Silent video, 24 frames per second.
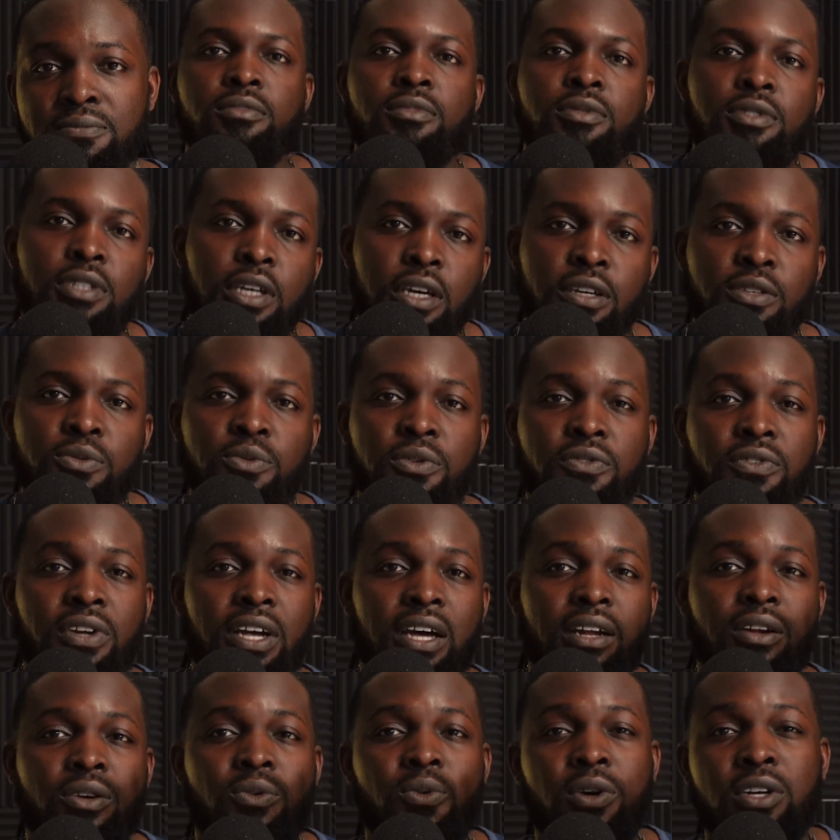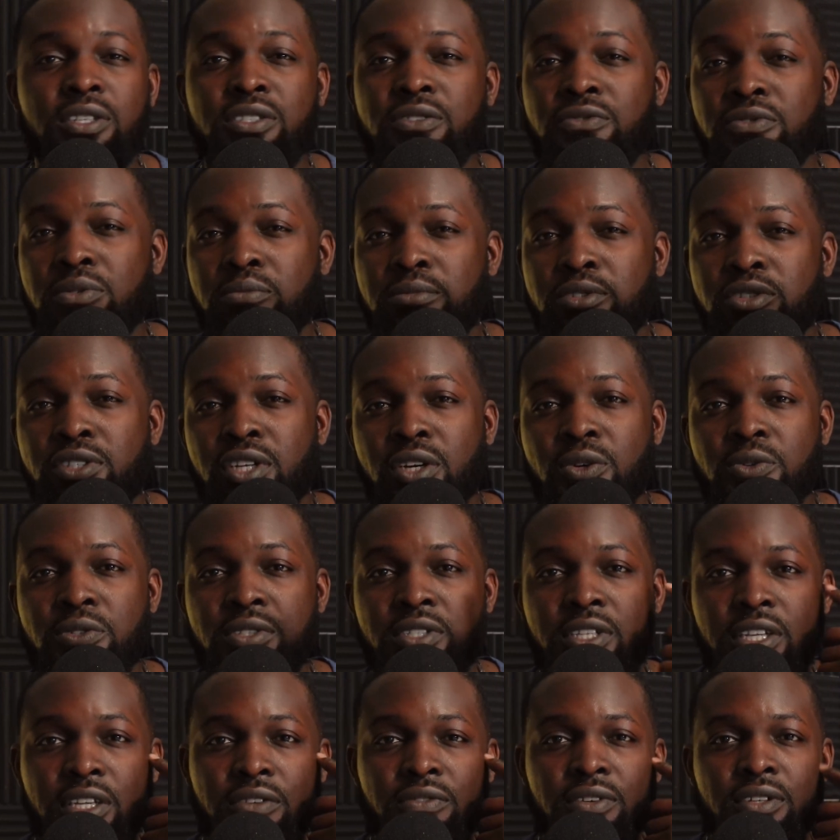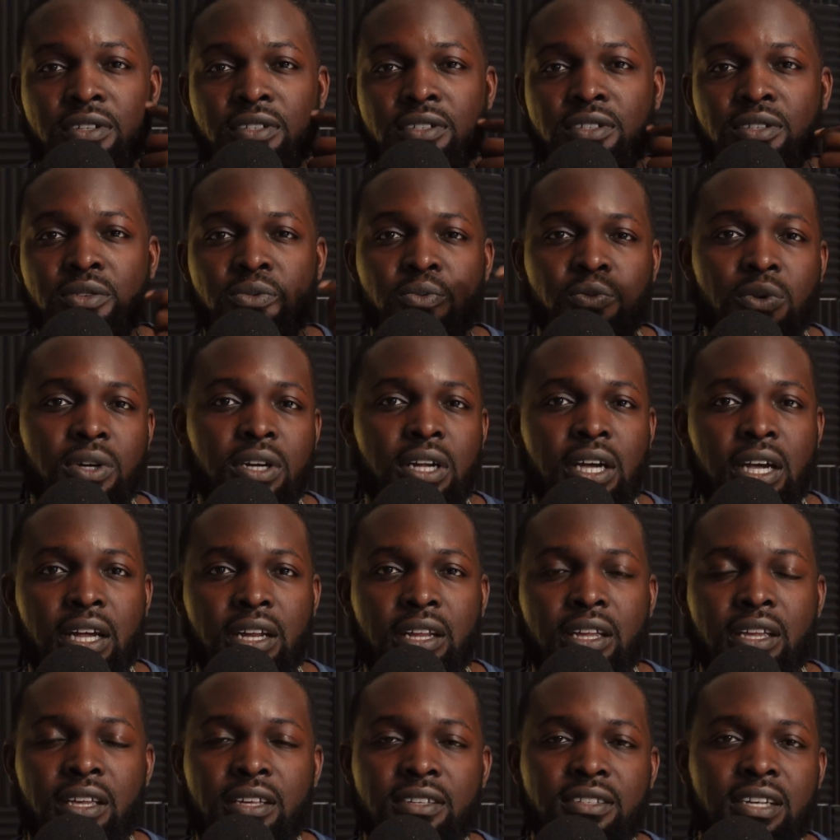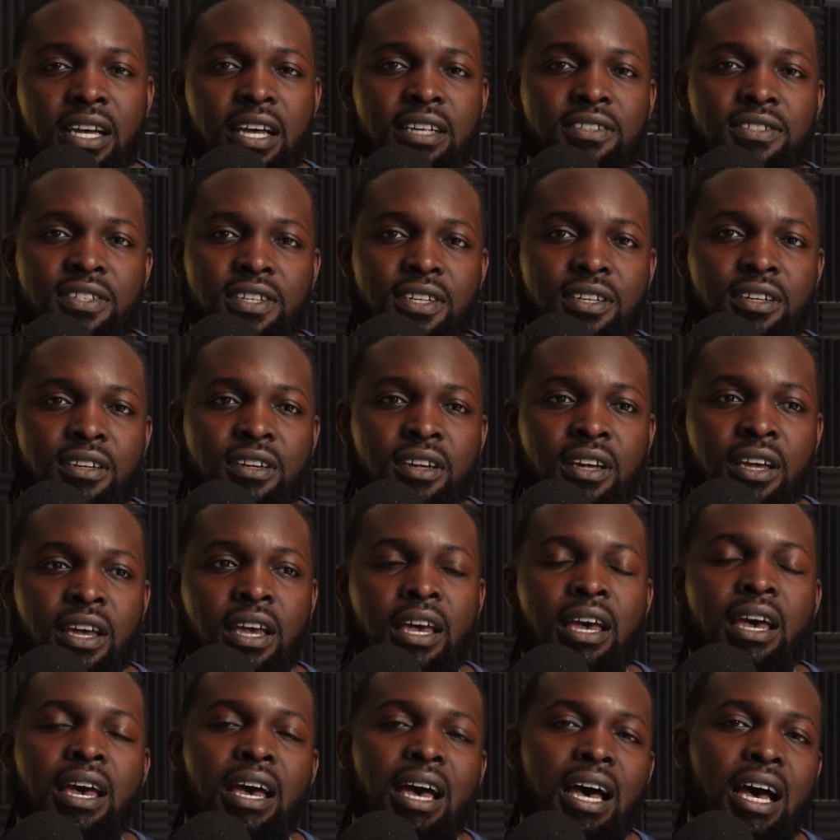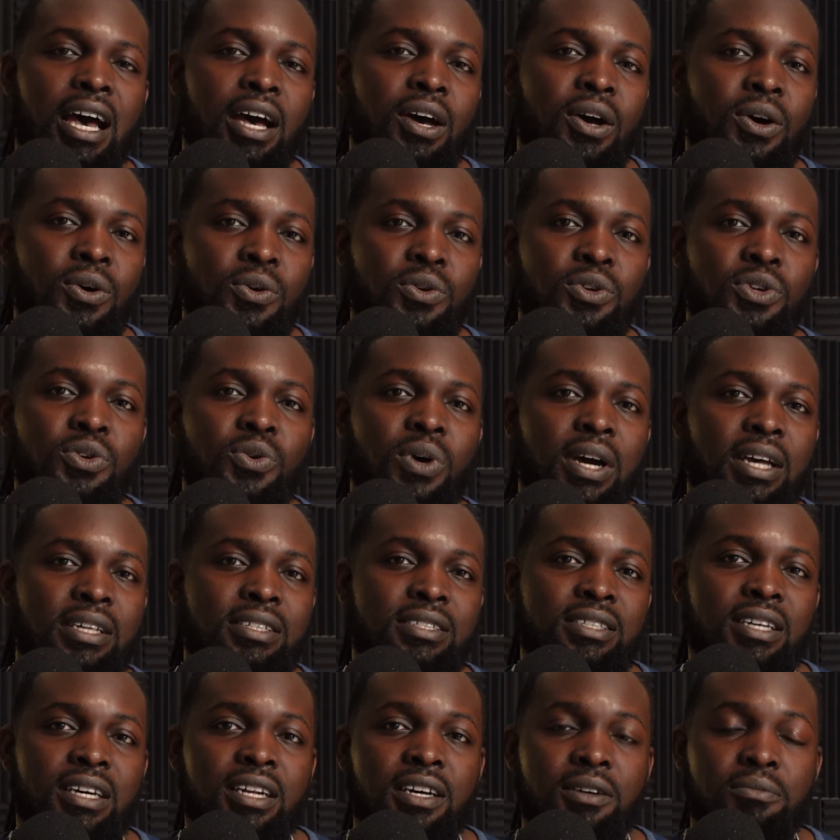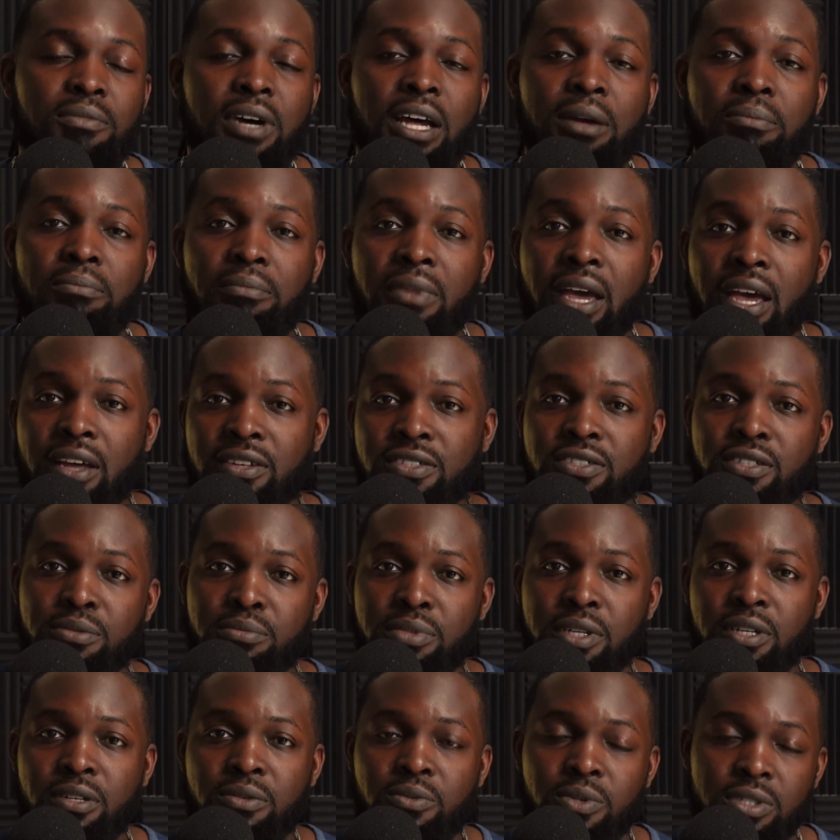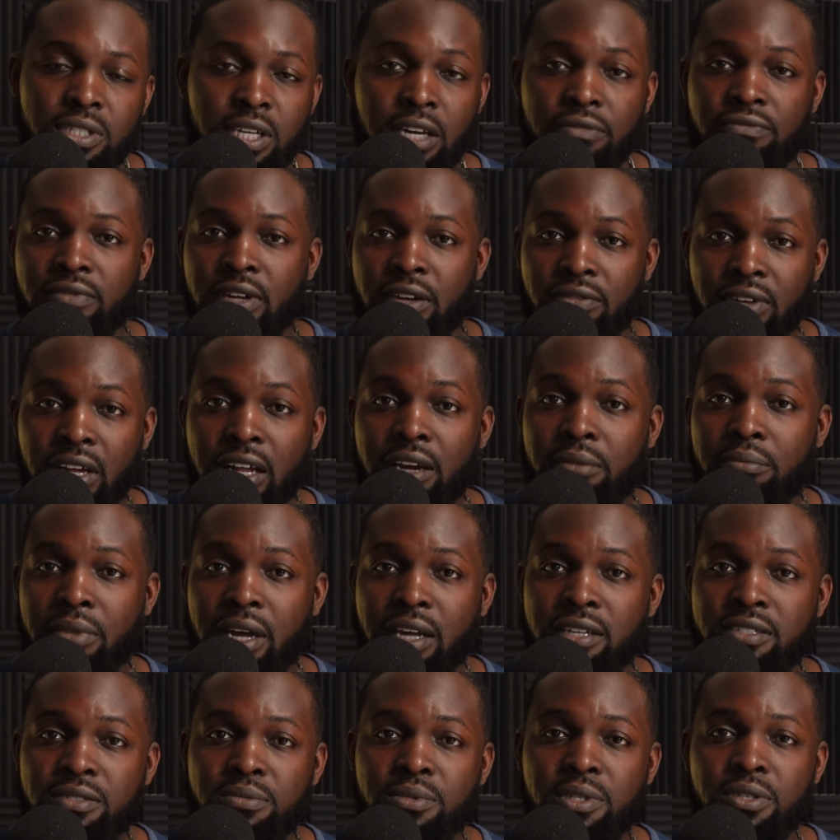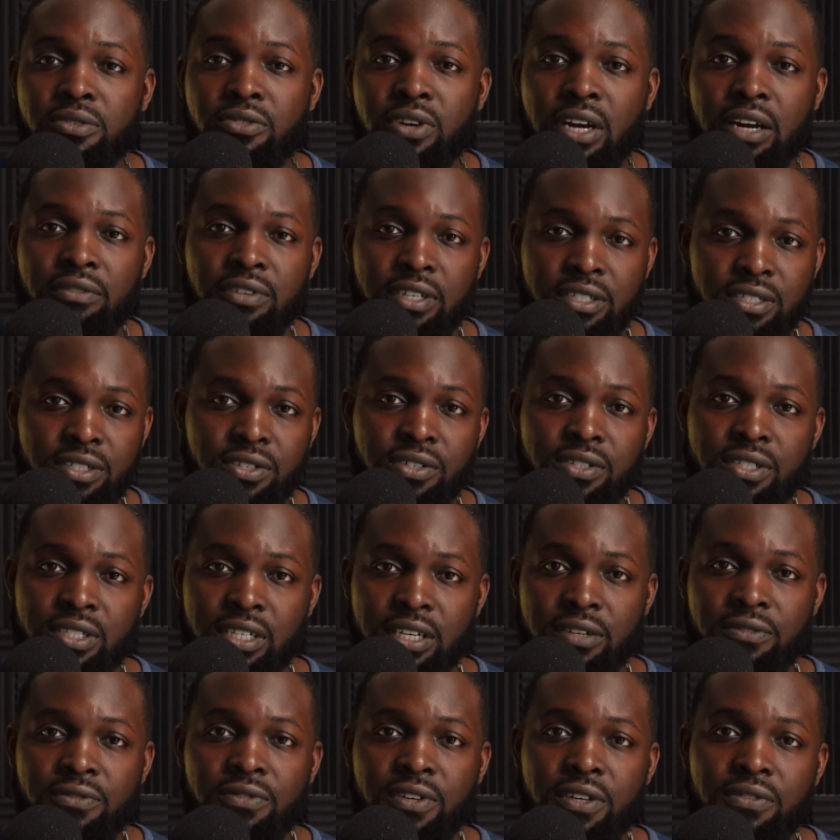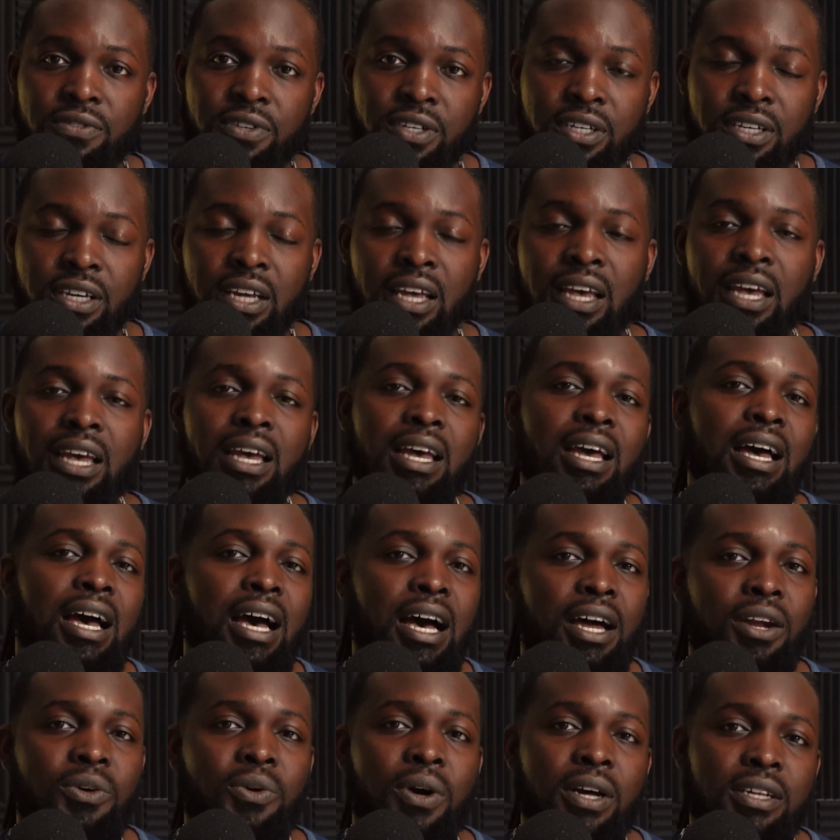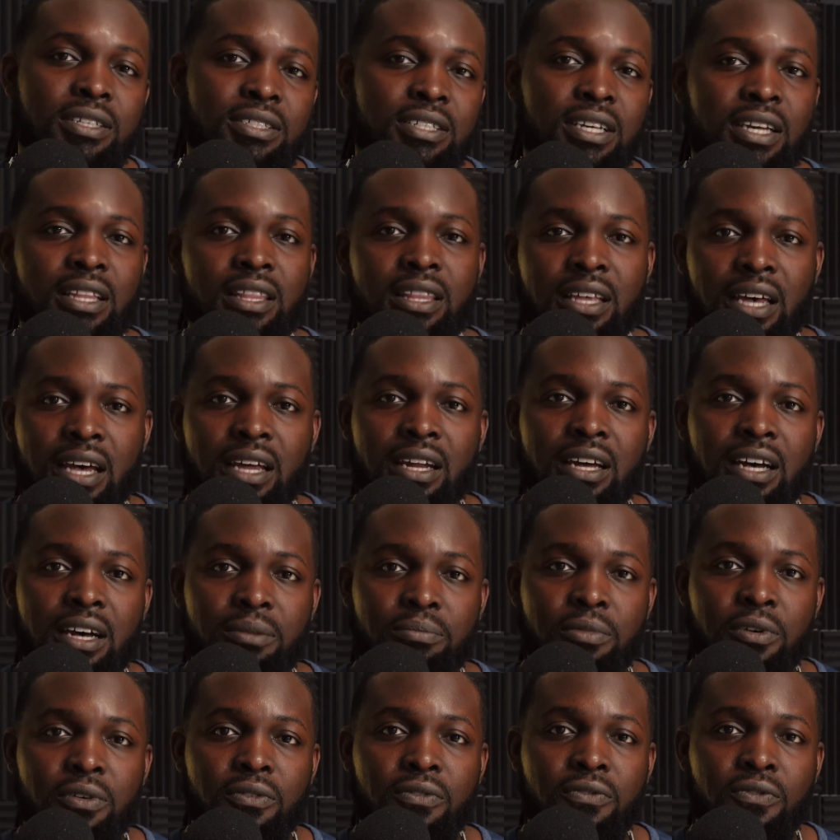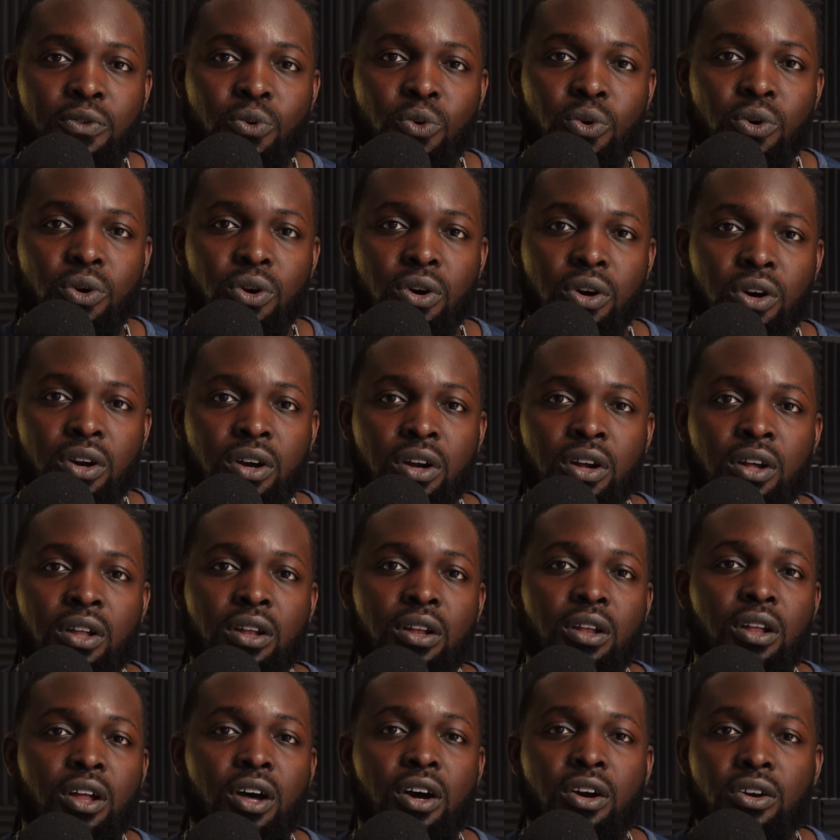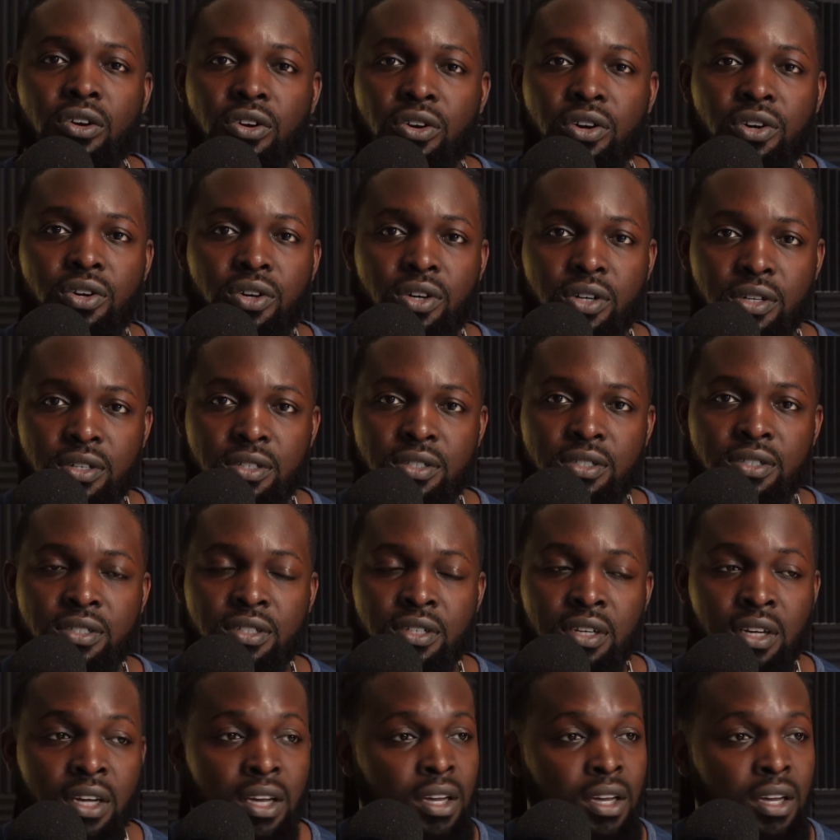Next, we've got a question from Joe Stevens 190. He's asking, how do I set up my Masterbuilt, which I've got a Masterbuilt Gravity Series 1050. How do I set that up for longer cooks?